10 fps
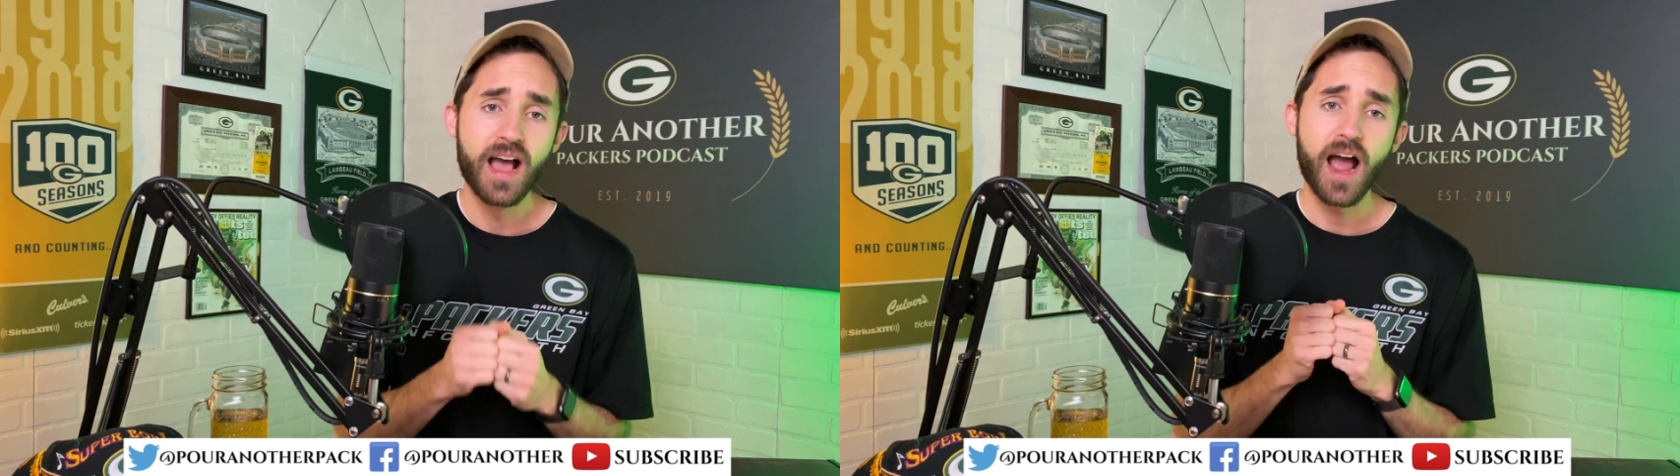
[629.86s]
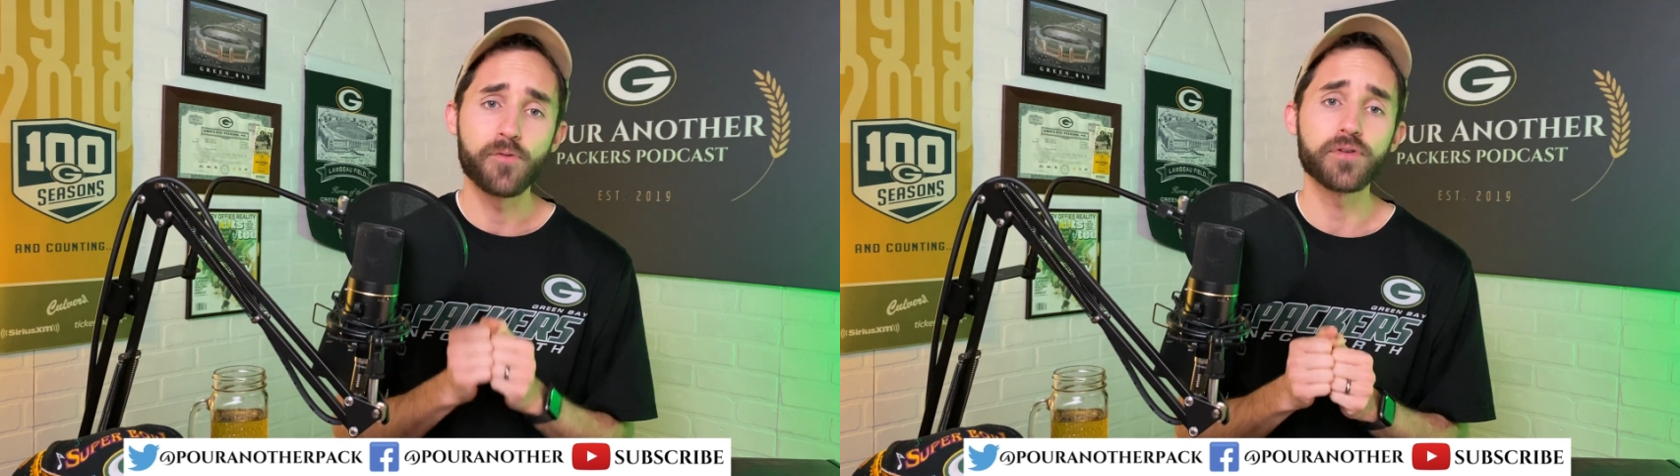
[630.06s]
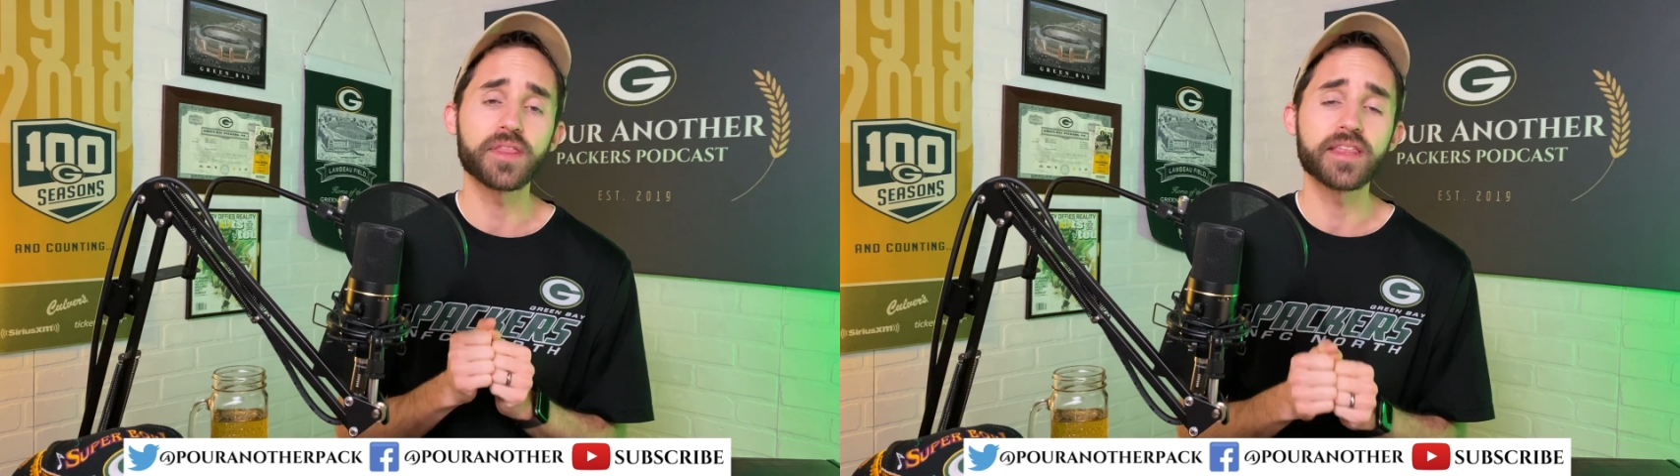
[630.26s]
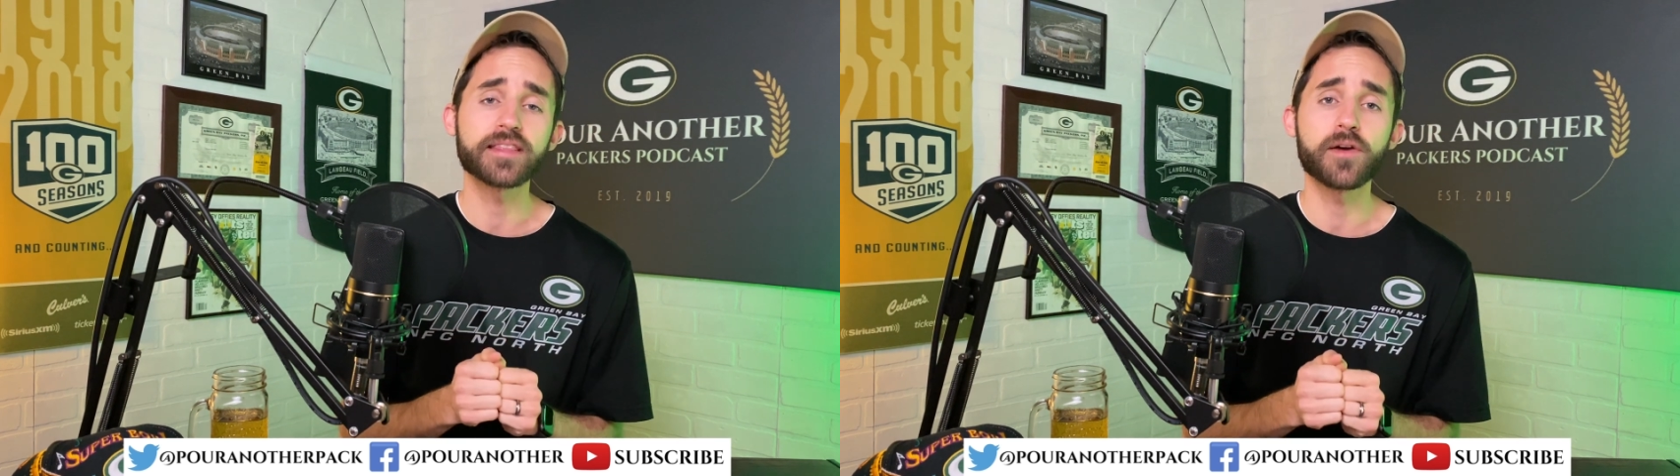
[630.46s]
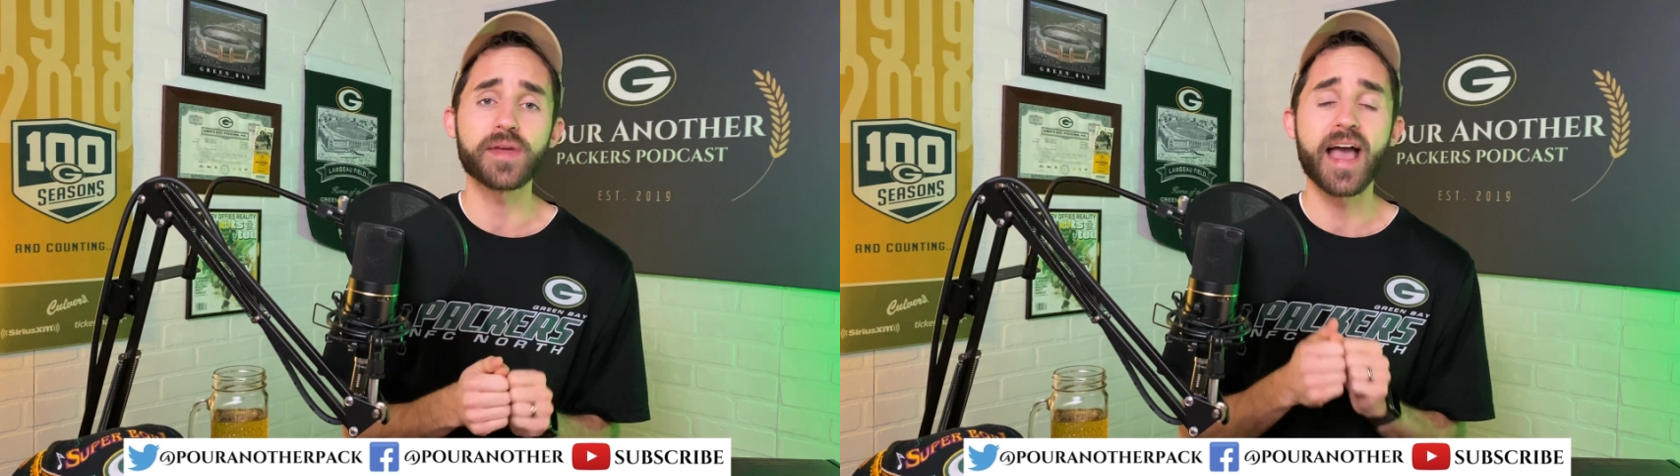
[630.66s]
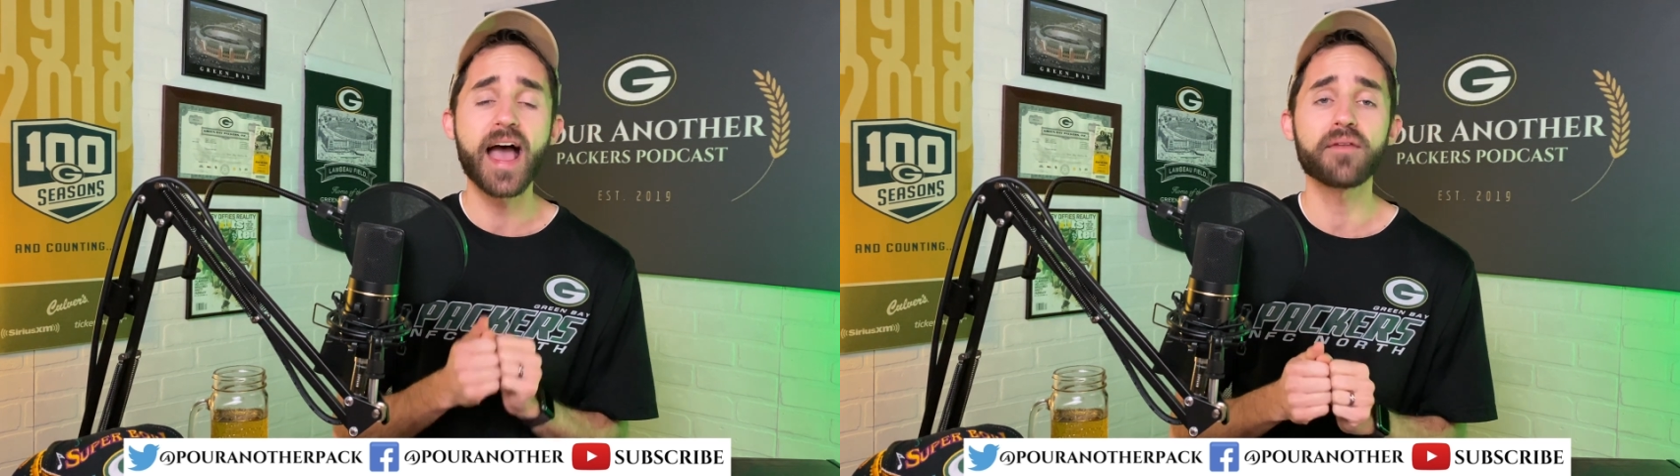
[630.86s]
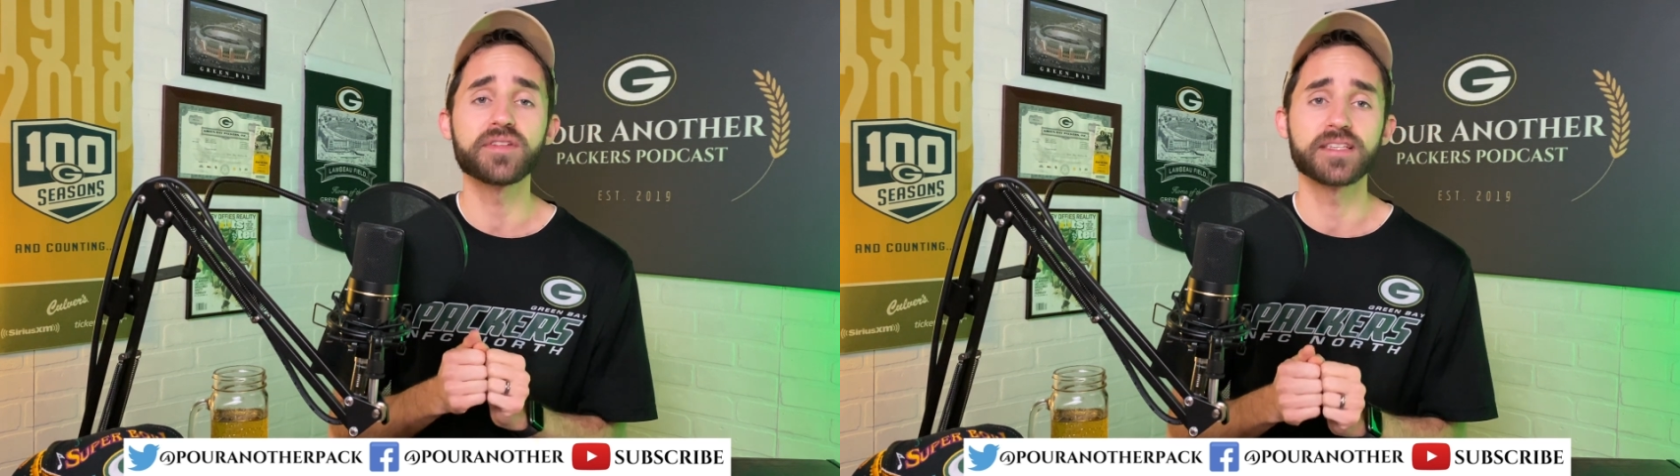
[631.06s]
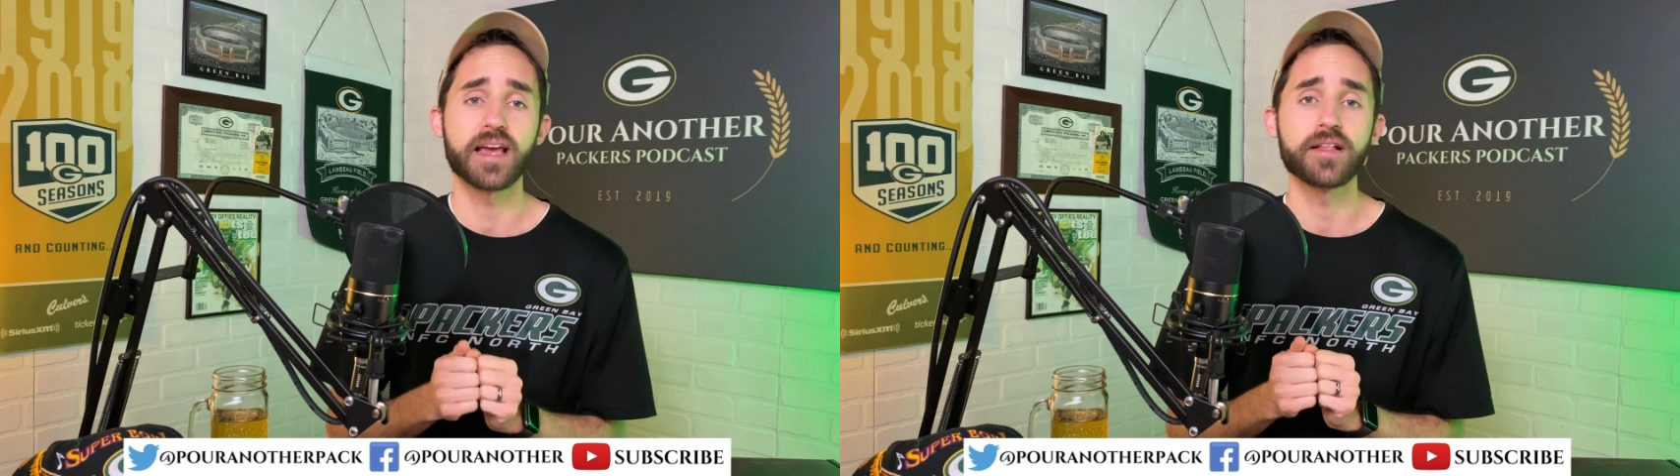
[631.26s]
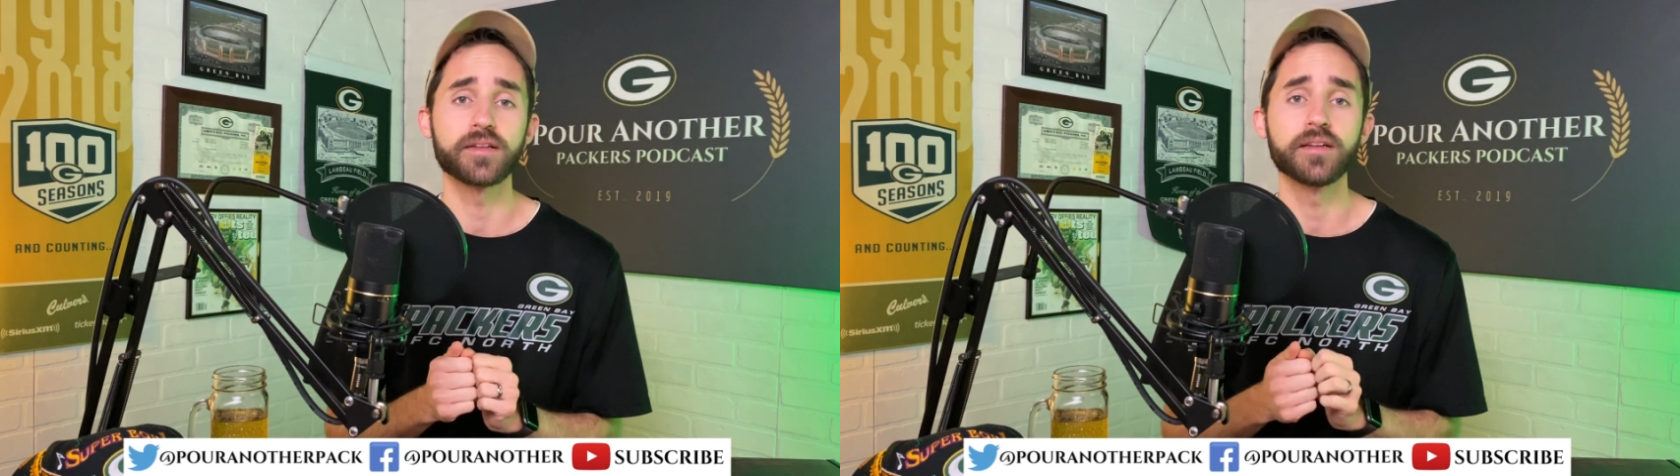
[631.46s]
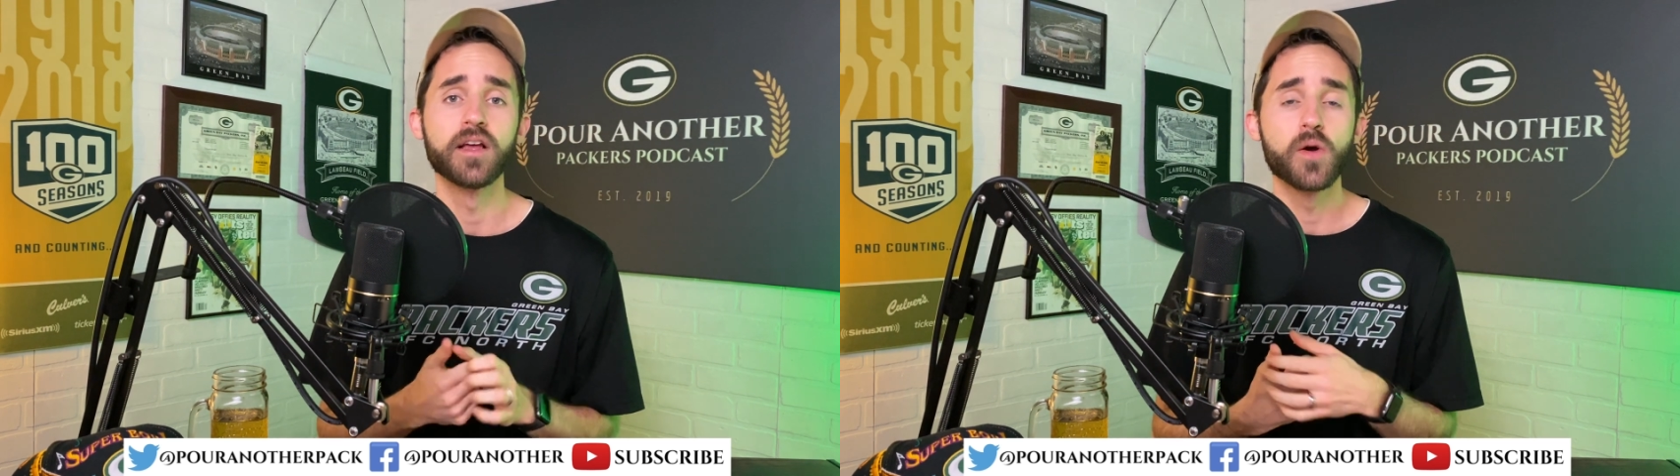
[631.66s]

I really think that we have the talent